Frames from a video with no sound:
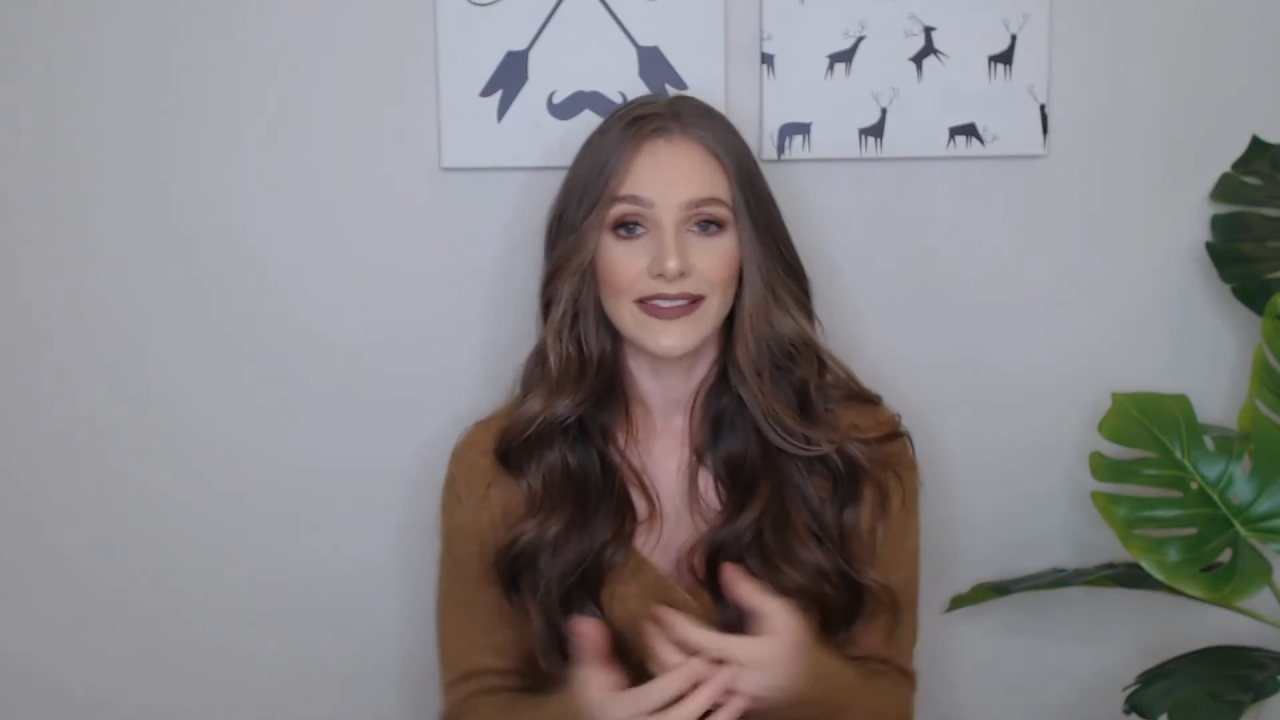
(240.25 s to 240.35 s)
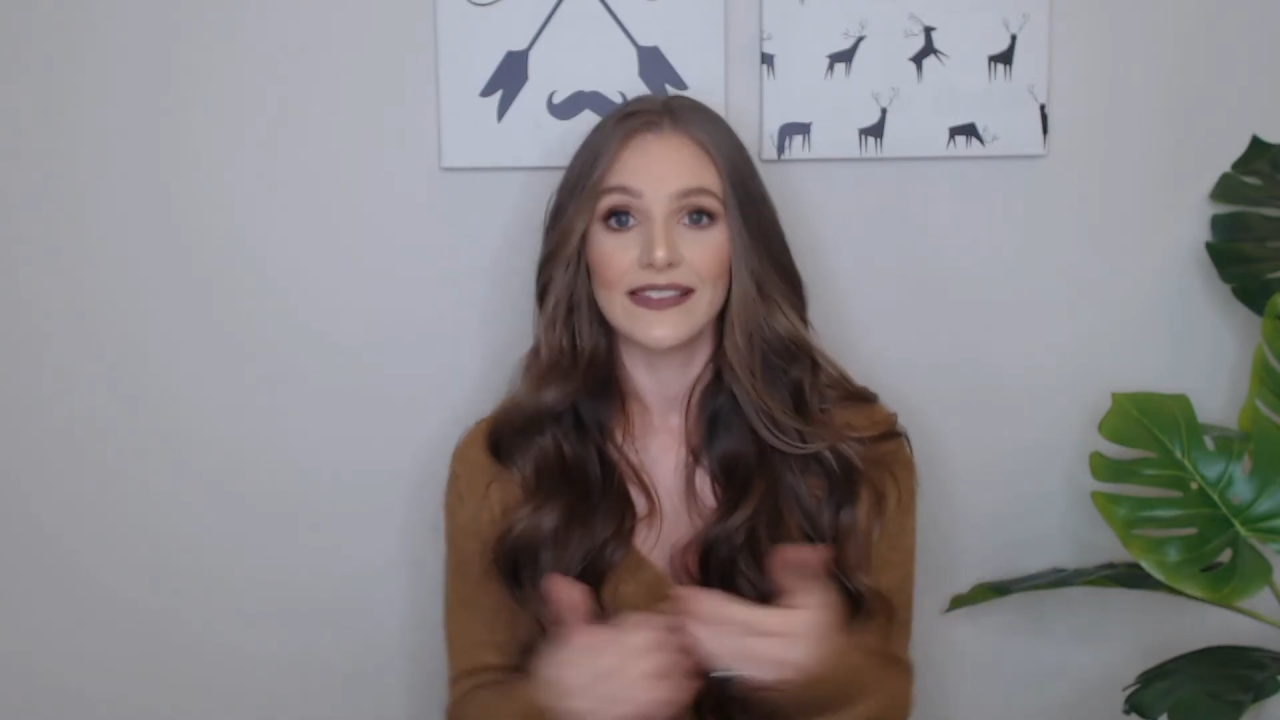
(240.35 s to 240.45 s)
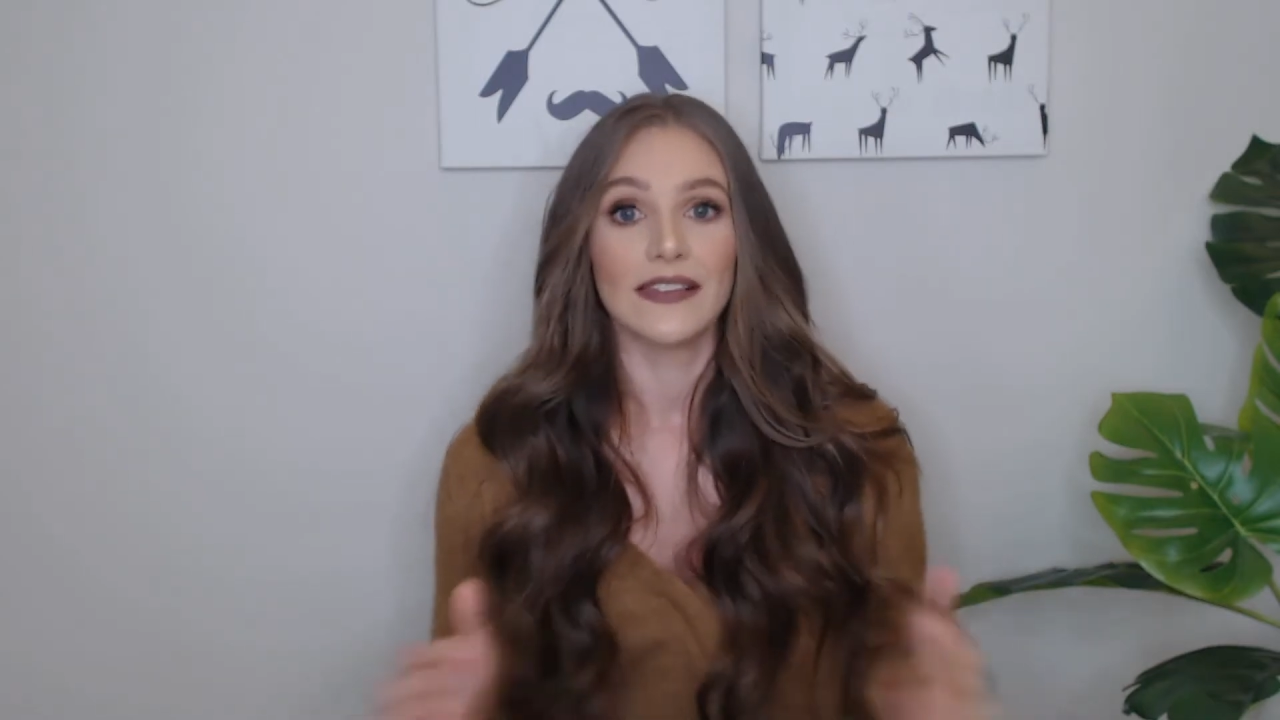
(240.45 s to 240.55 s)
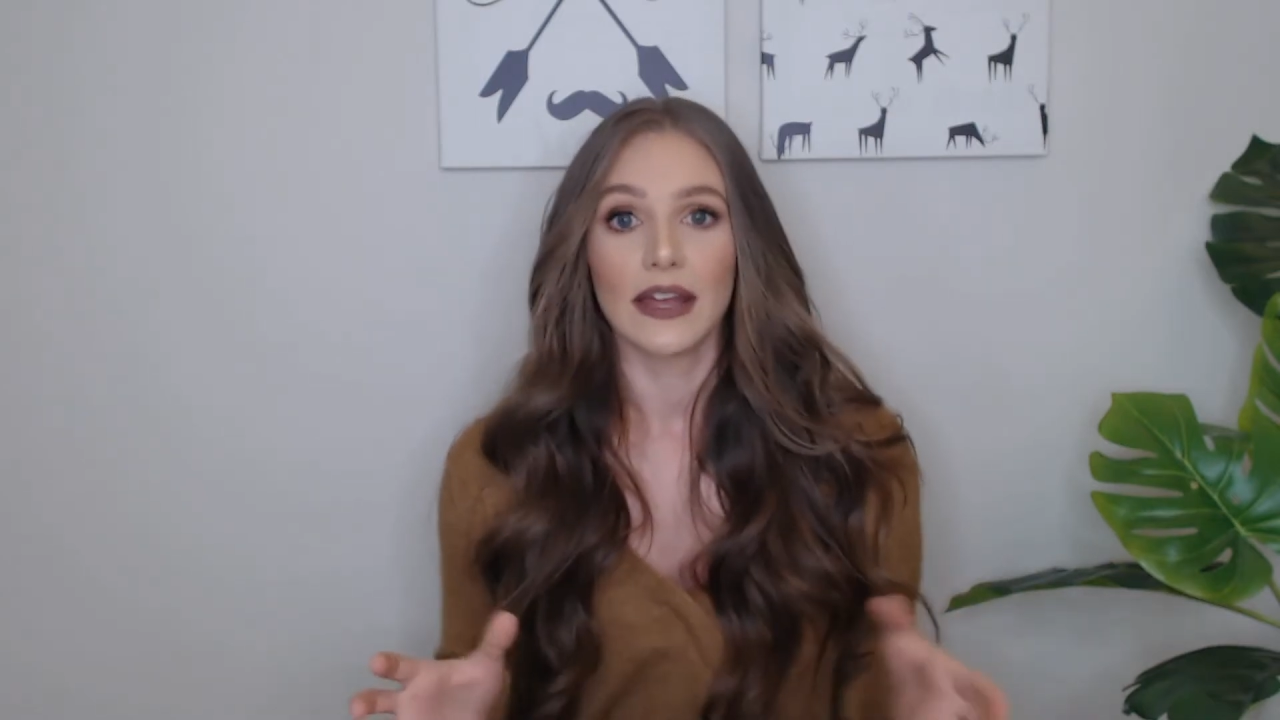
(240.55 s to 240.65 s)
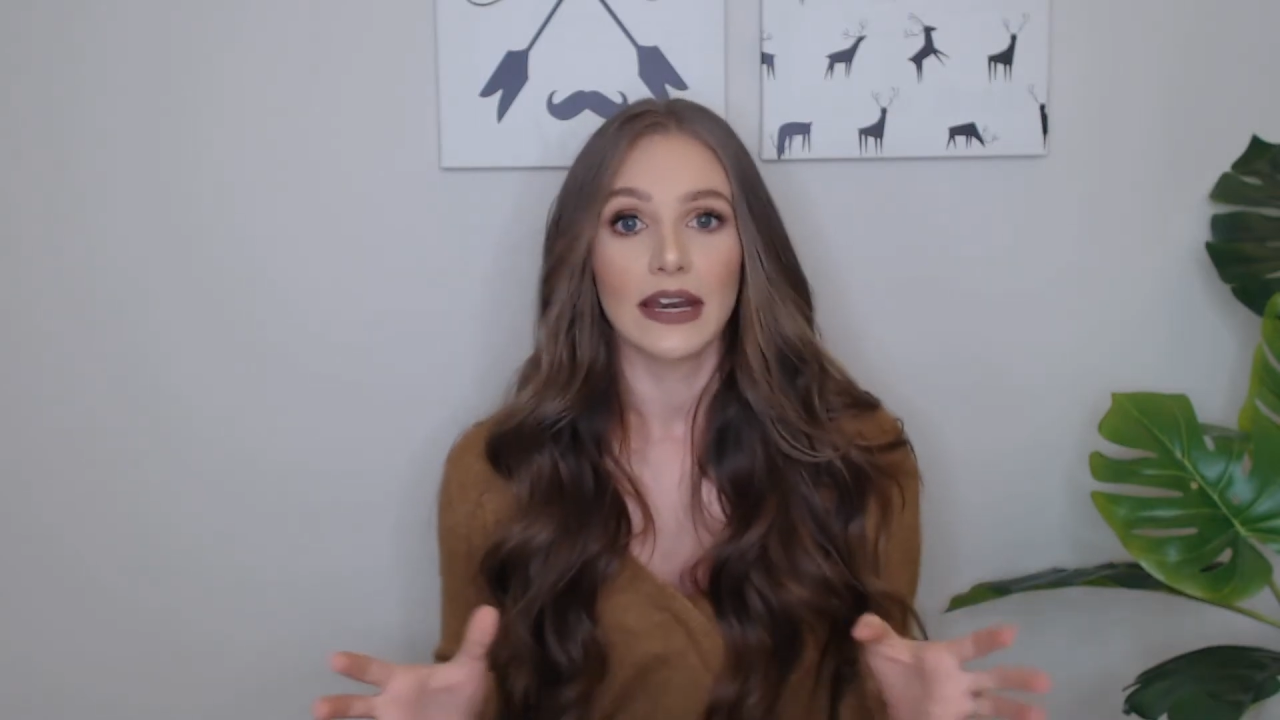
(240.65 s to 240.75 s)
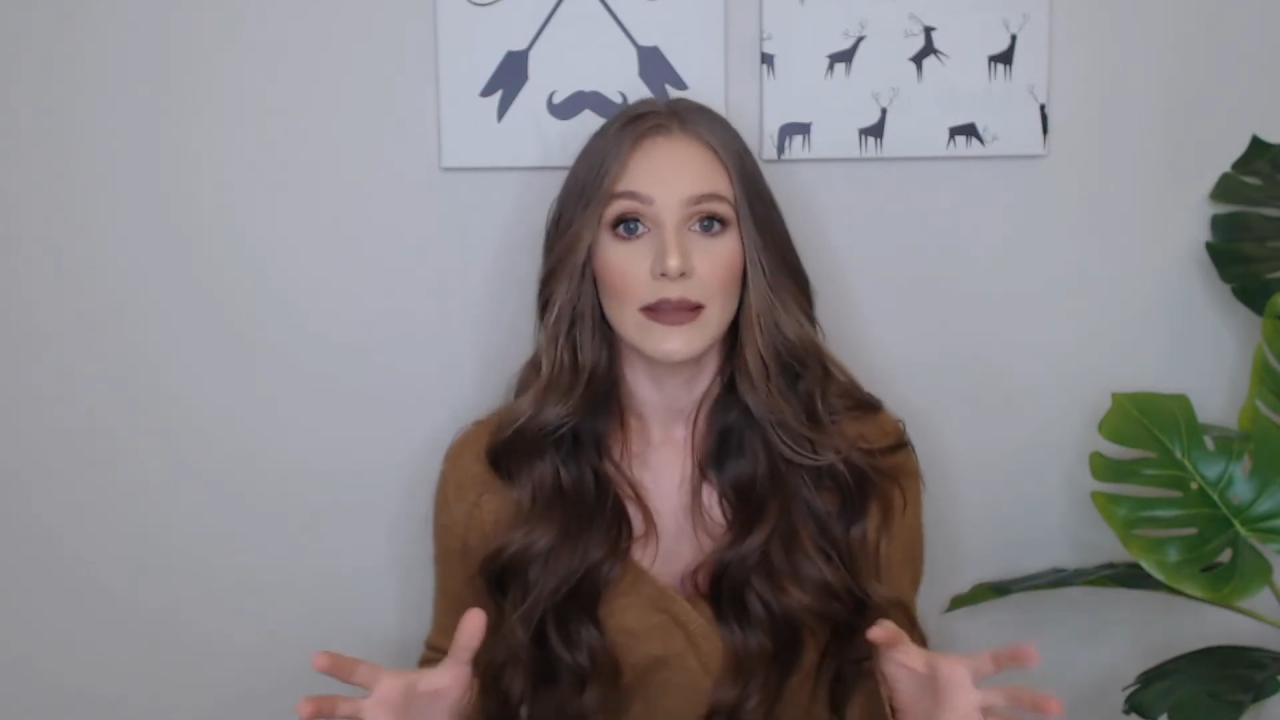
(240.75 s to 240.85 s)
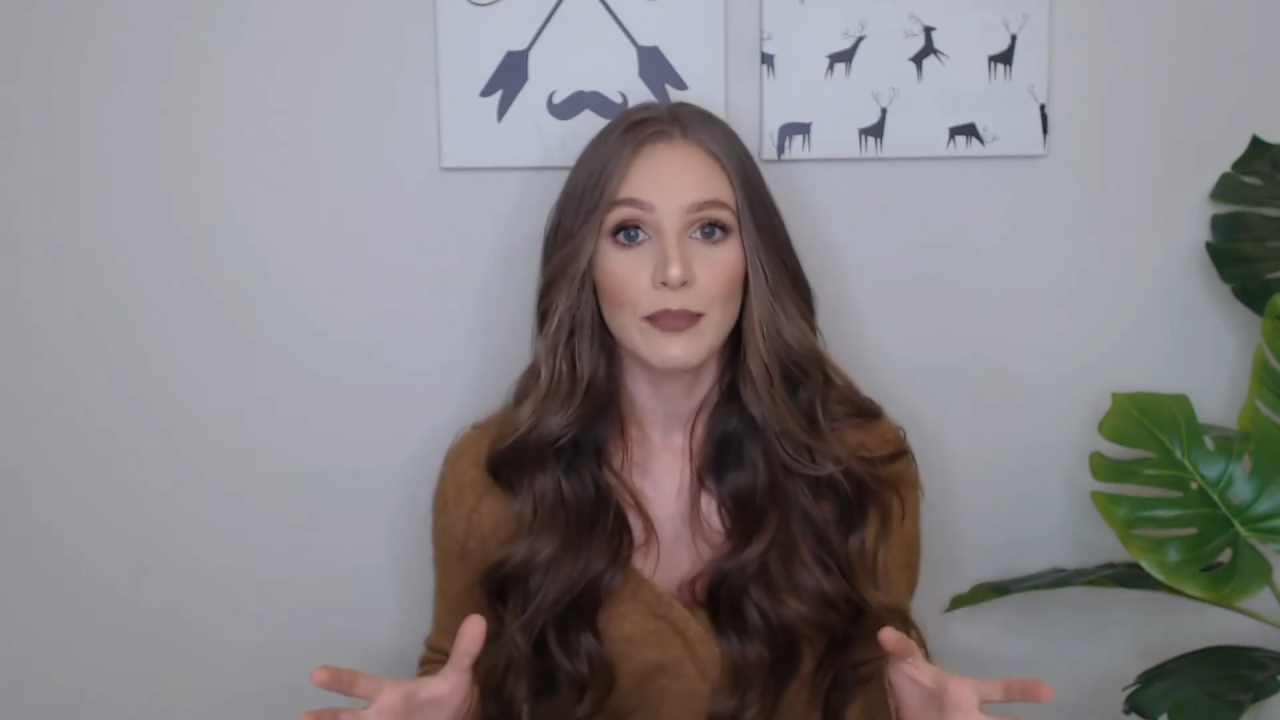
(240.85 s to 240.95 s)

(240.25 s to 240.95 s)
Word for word: this is not an